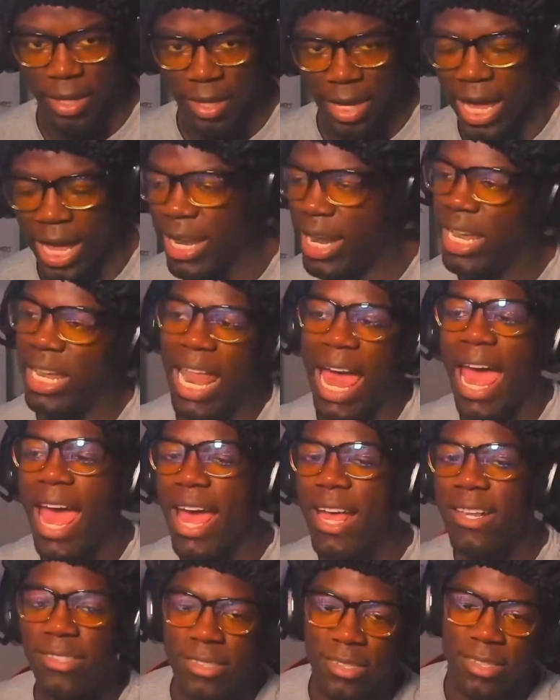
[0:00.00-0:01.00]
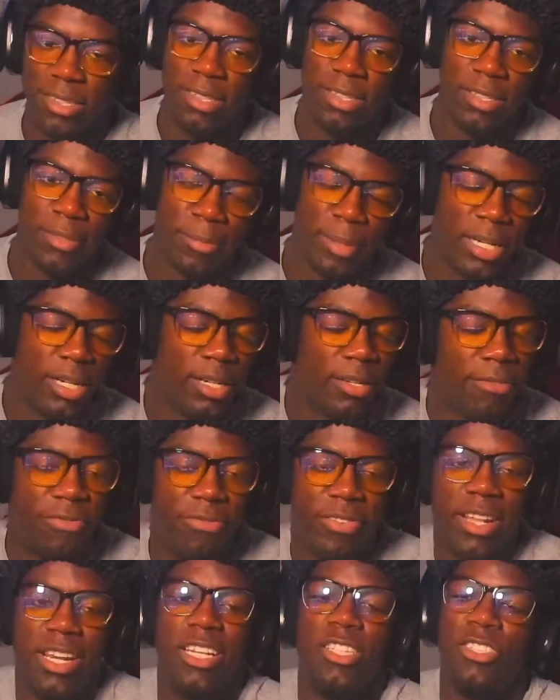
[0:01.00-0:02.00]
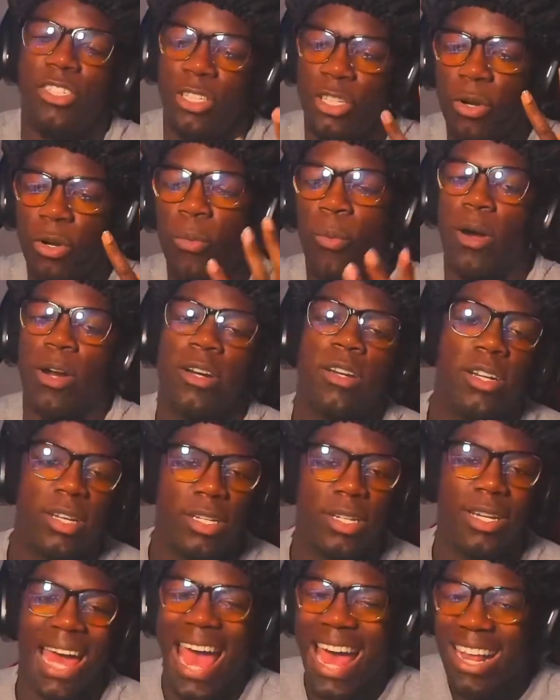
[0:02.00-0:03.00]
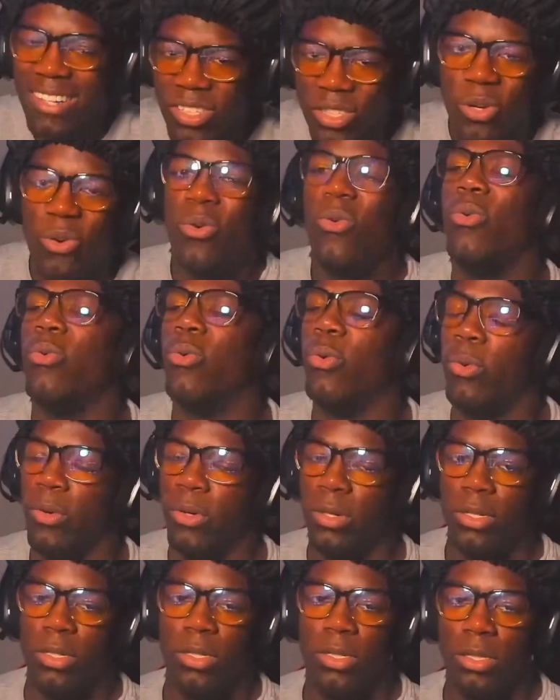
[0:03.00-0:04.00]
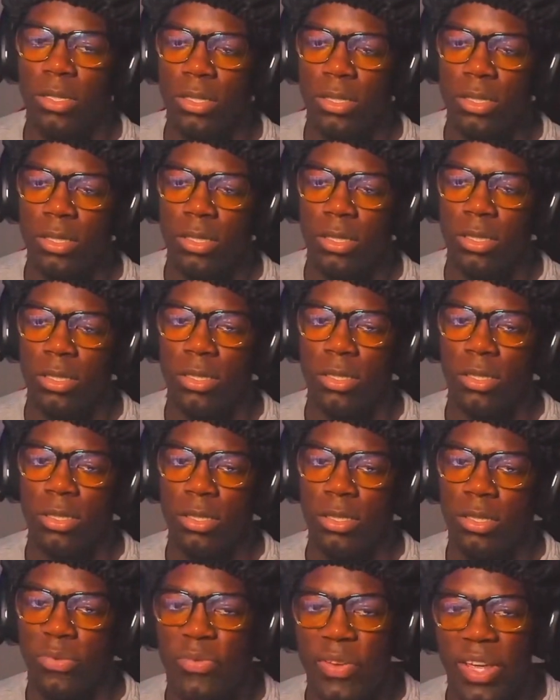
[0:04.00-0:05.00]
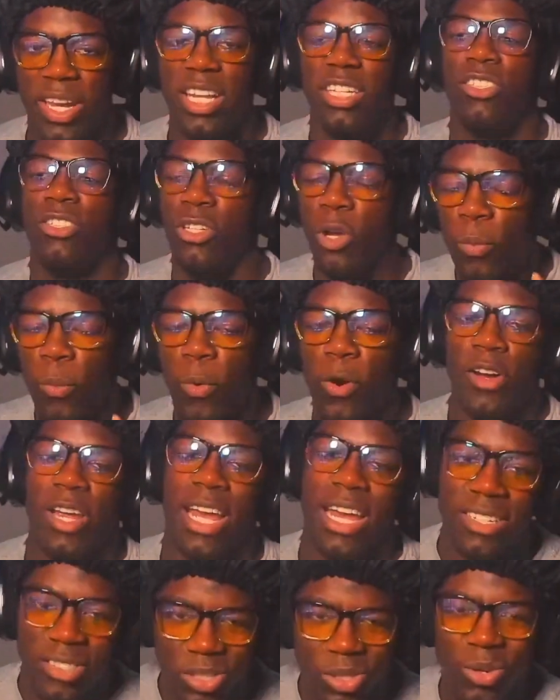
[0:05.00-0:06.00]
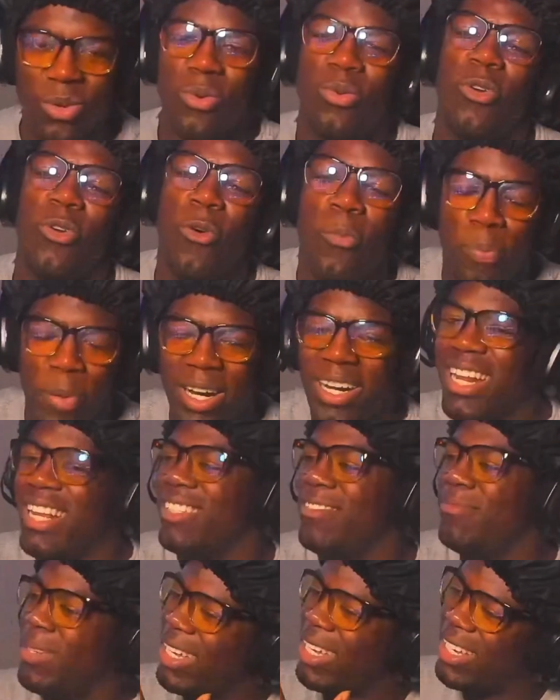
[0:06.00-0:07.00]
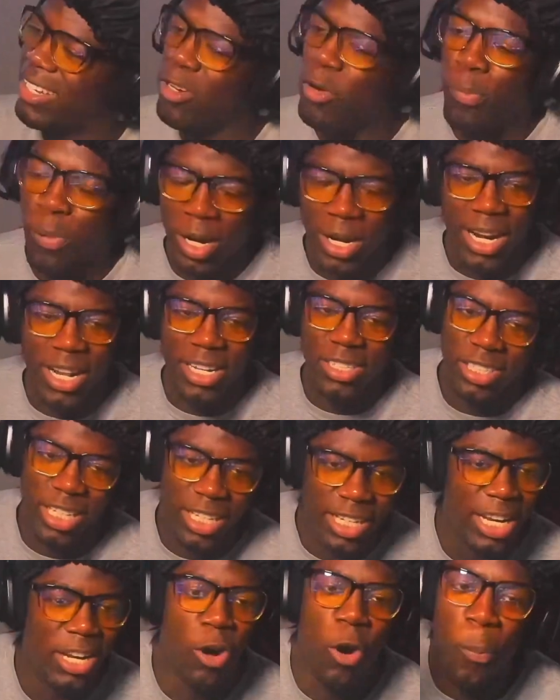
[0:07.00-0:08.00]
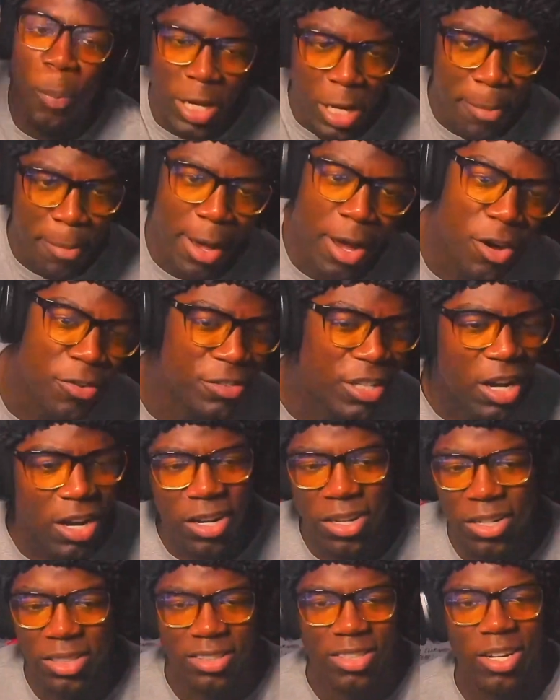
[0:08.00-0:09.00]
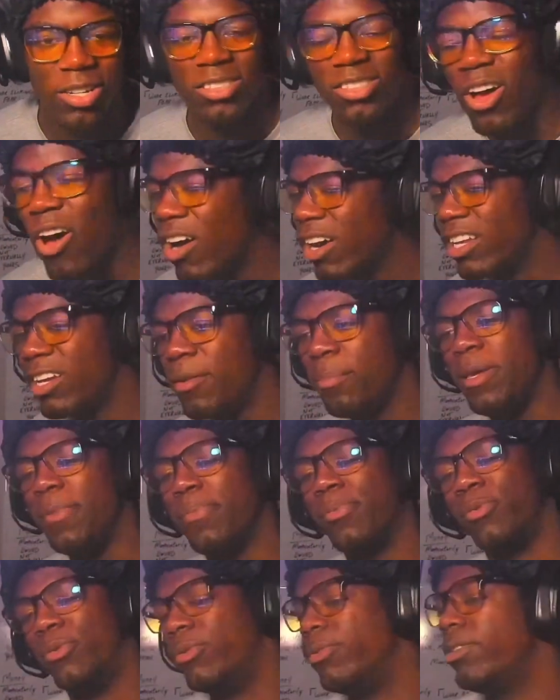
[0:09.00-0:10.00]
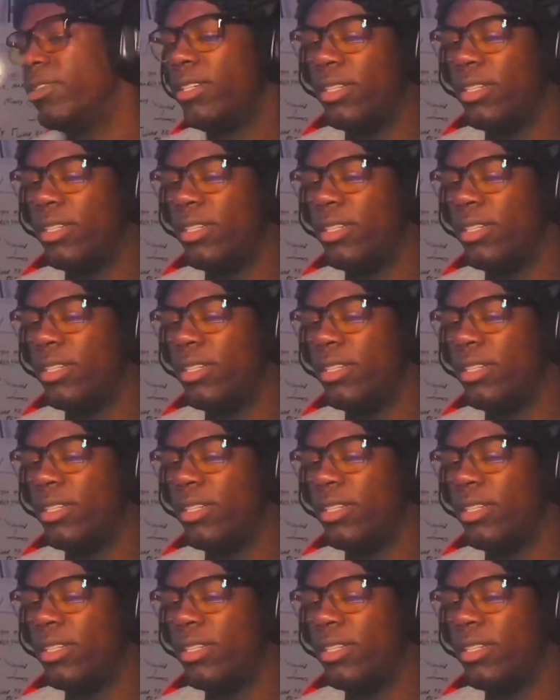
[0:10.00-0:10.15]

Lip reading: And then last, bro, finish your work at school. Finish your work at school. Don't bring that shit and open your mouth, dog. Start talking to people,